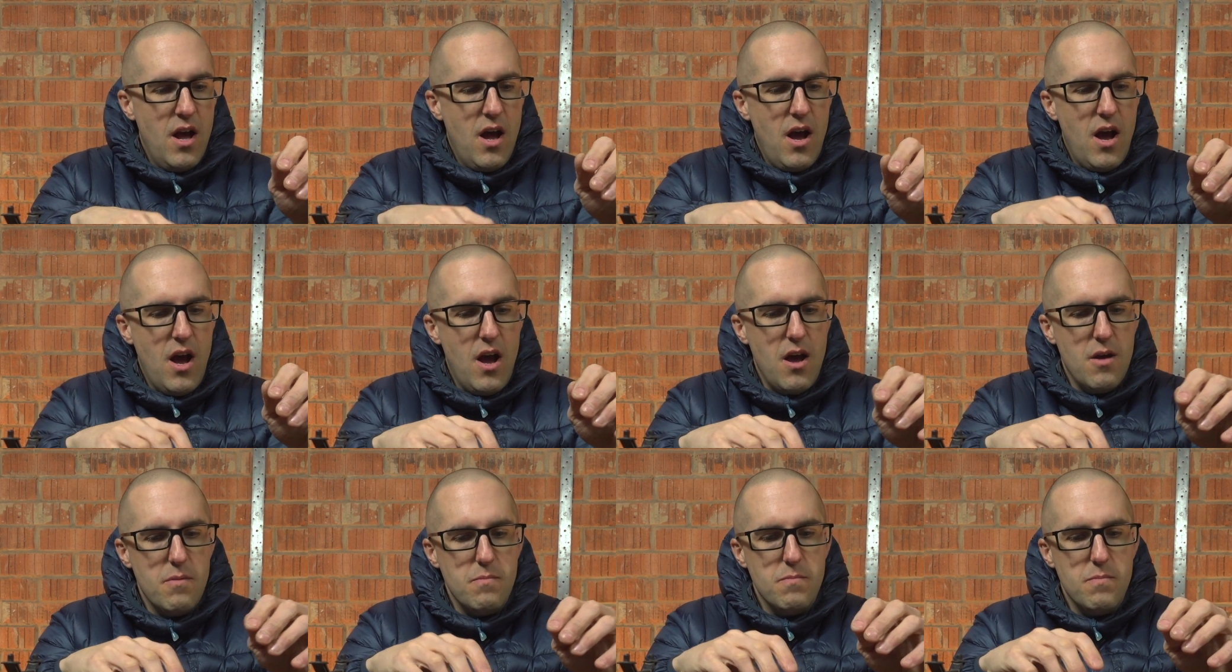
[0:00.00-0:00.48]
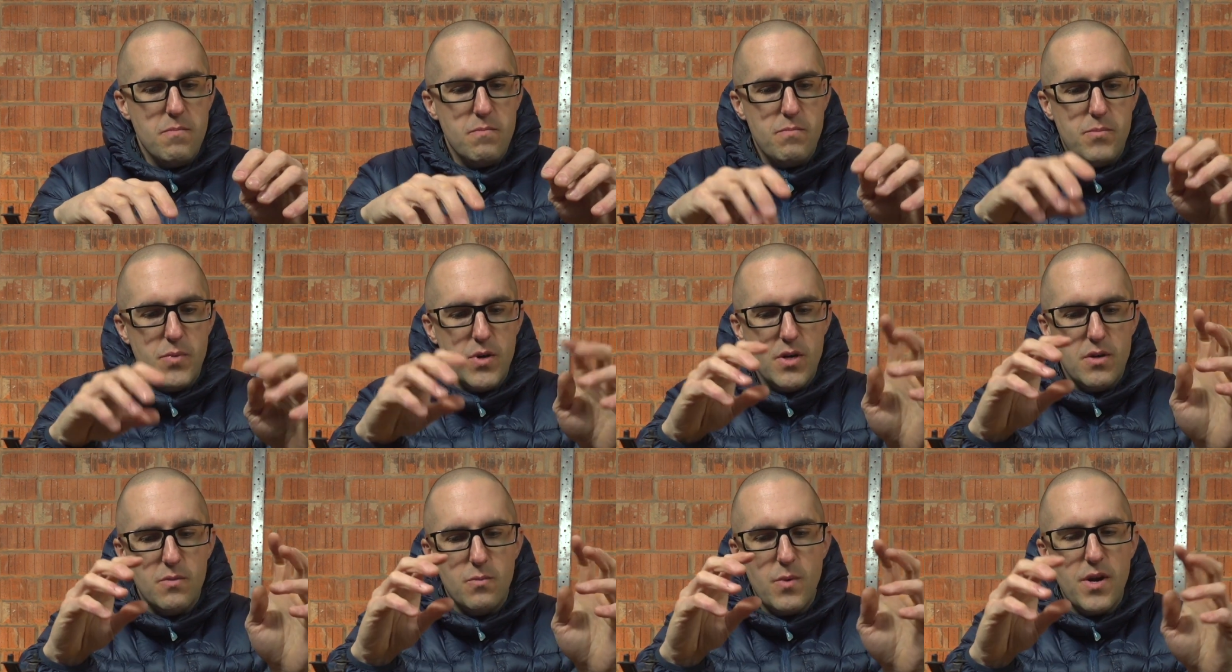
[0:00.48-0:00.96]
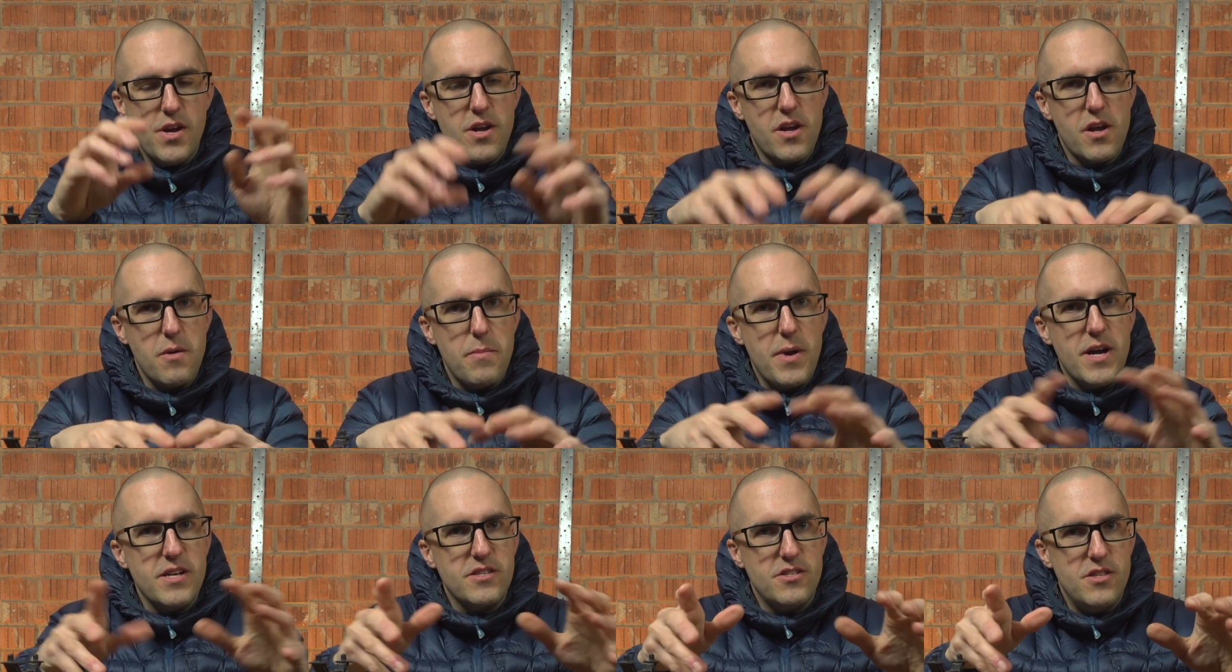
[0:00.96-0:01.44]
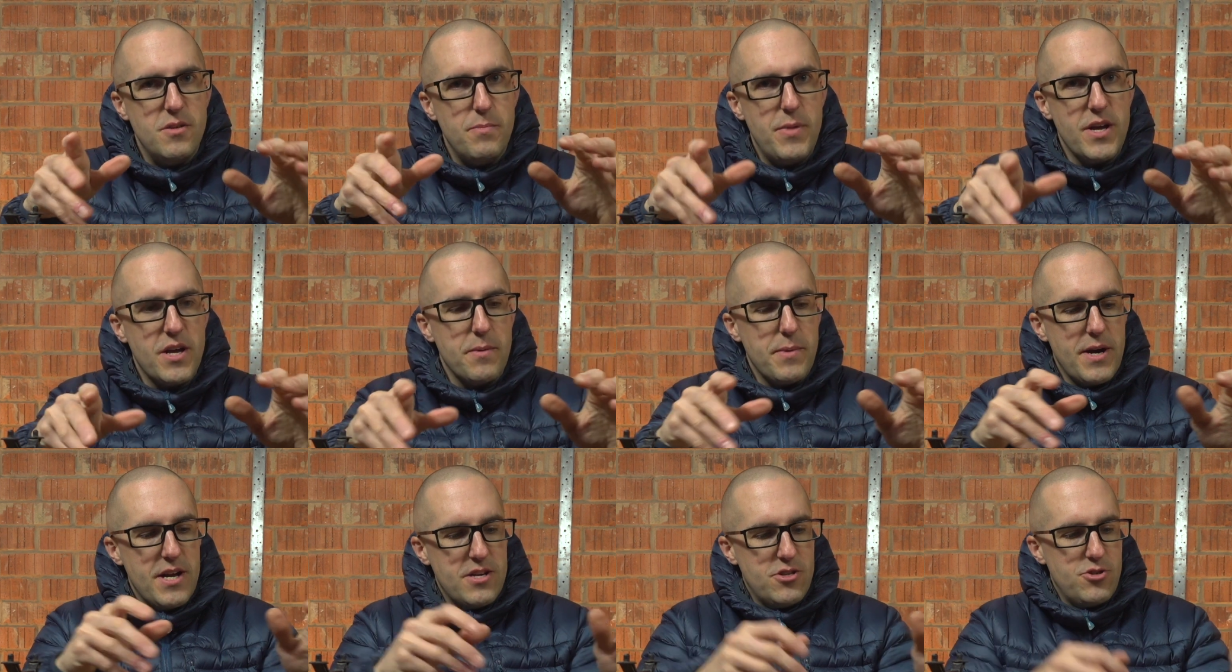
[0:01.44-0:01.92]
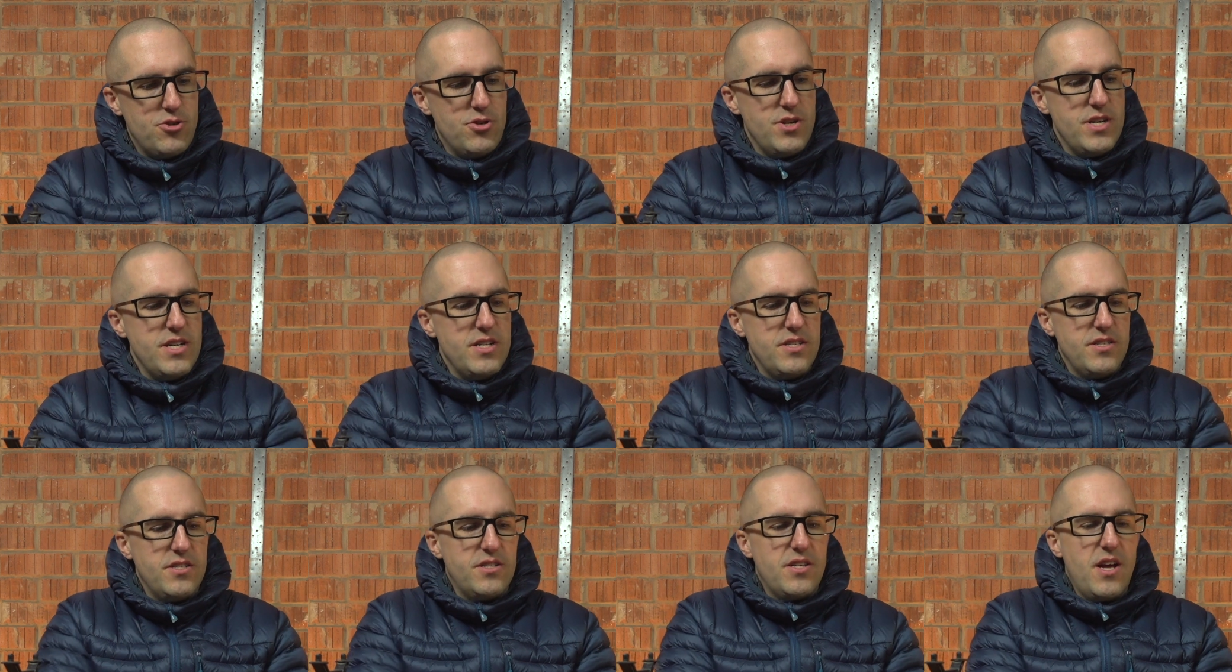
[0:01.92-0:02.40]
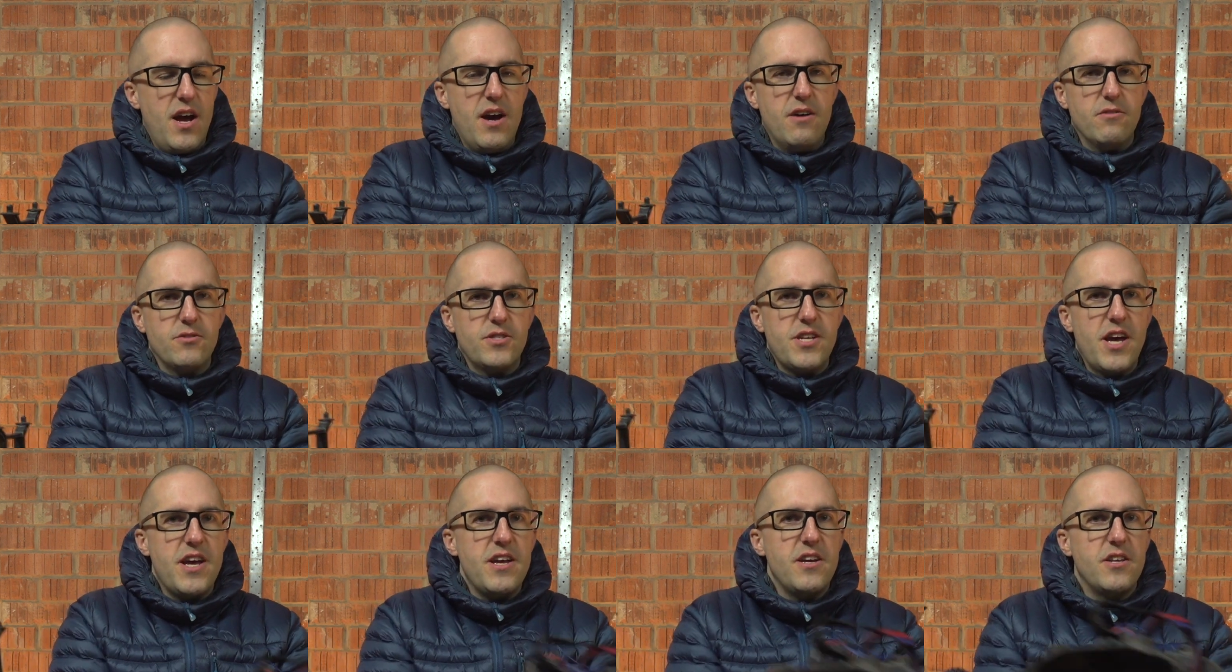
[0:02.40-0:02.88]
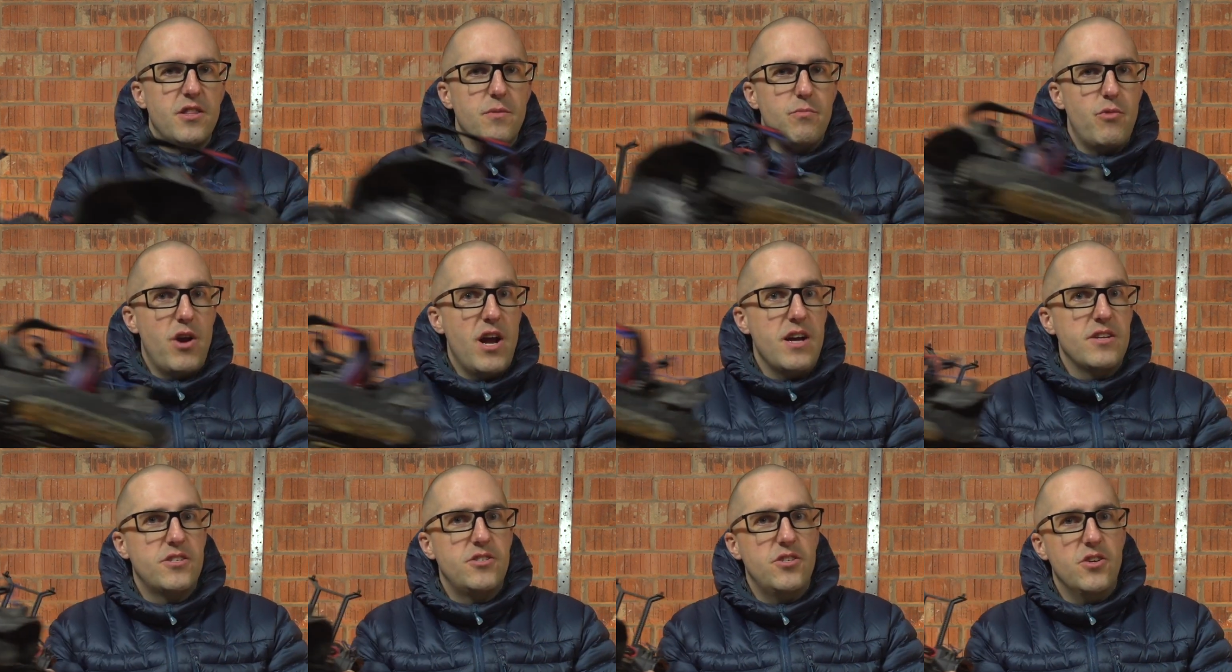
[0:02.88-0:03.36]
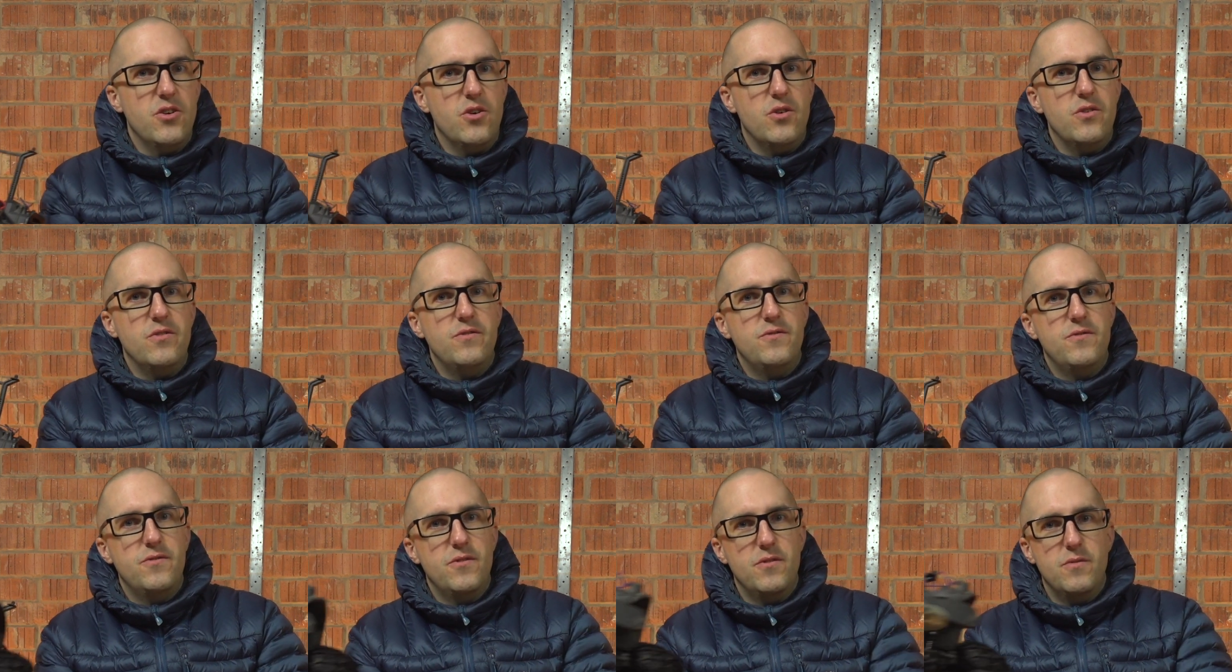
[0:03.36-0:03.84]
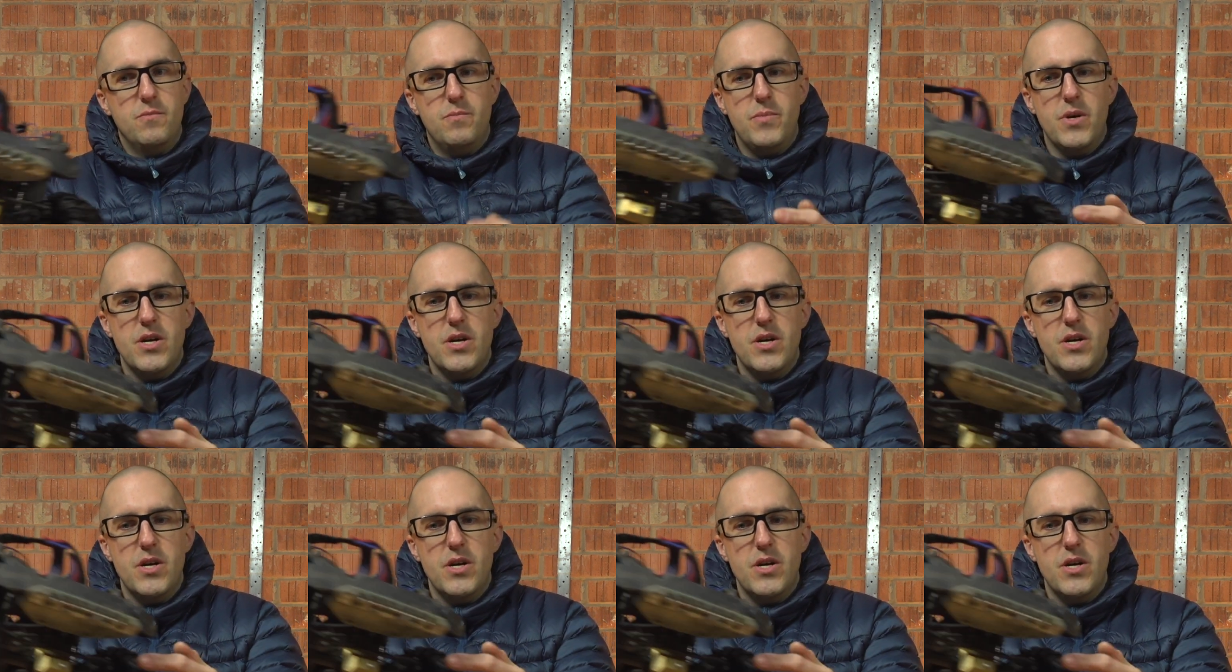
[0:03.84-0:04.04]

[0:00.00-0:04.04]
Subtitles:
But when I go back to the bigger batteries, I'll take the brass off.